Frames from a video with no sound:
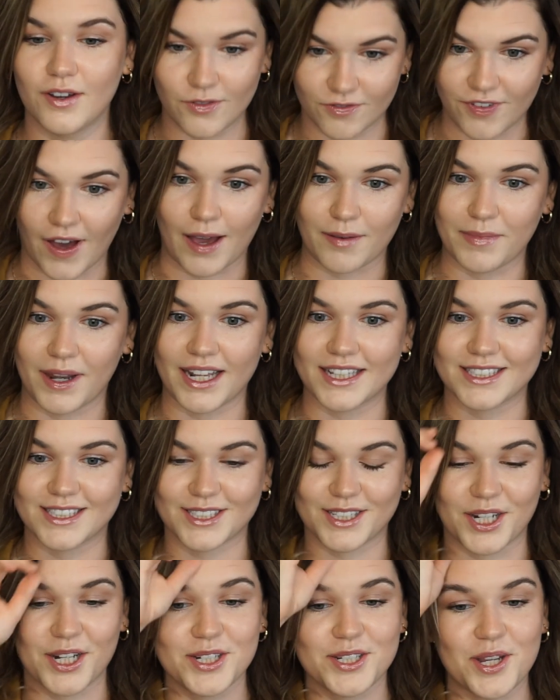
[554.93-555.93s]
5 minutes
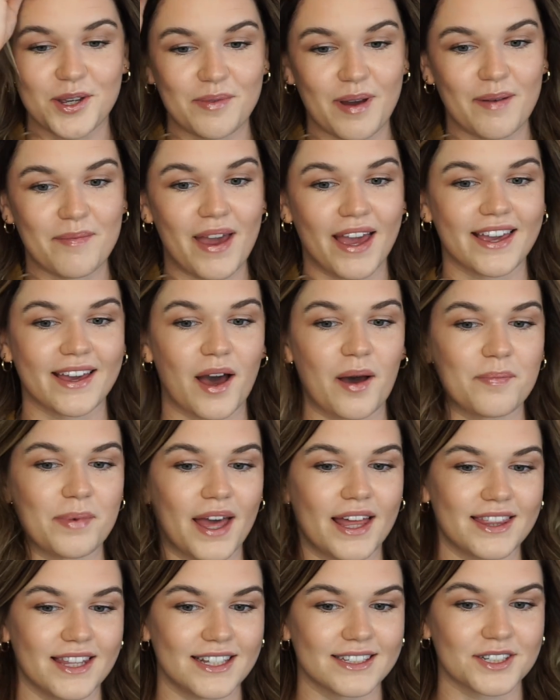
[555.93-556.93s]
to do my makeup,
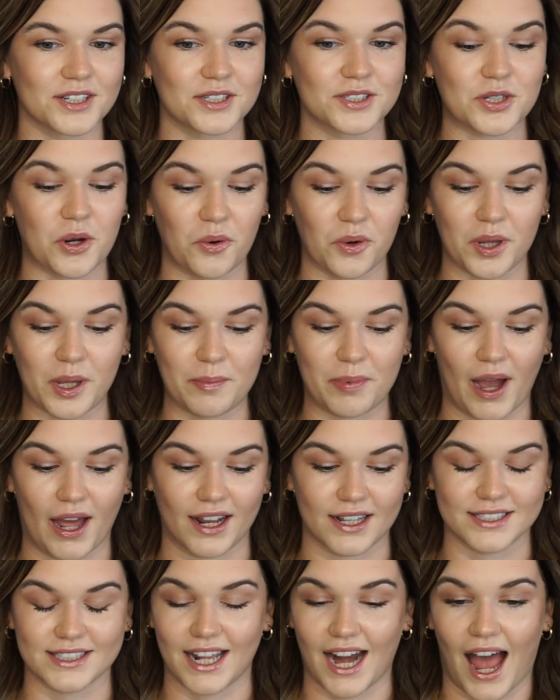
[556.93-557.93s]
and these are totally
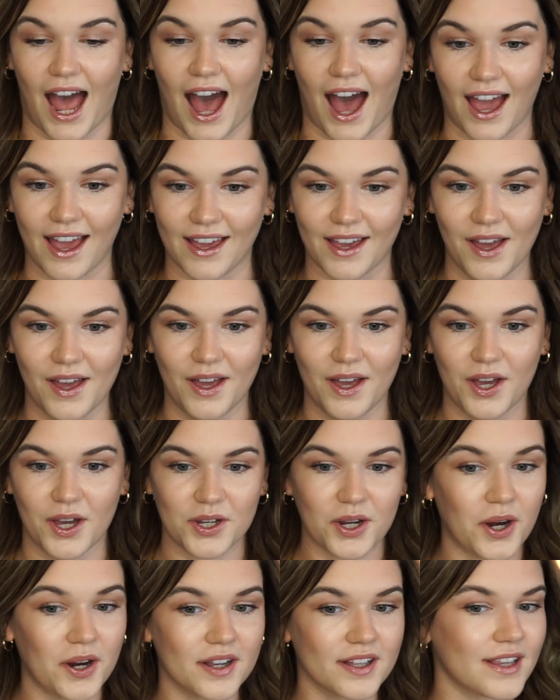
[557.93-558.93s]
products that I
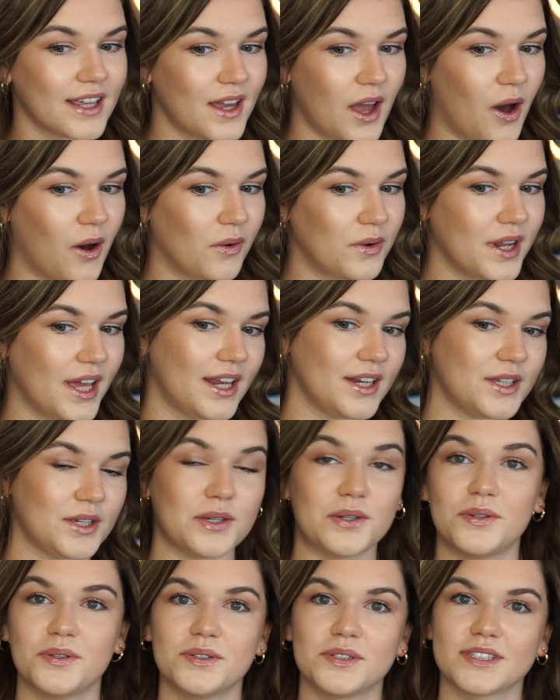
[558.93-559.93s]
currently own and
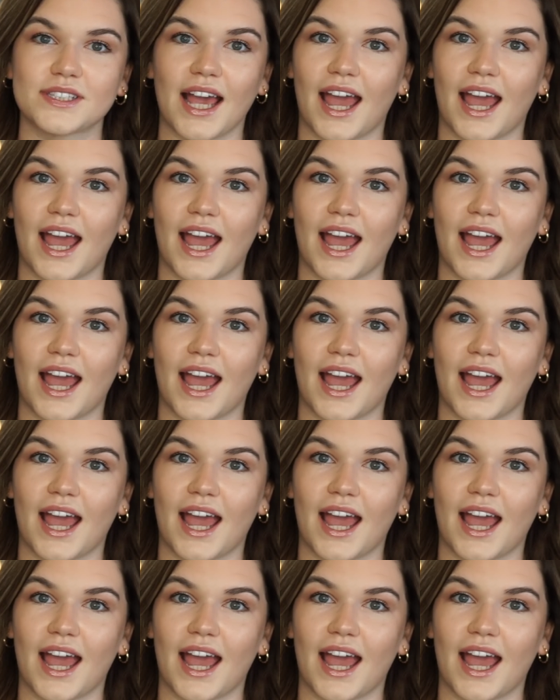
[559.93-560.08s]
use.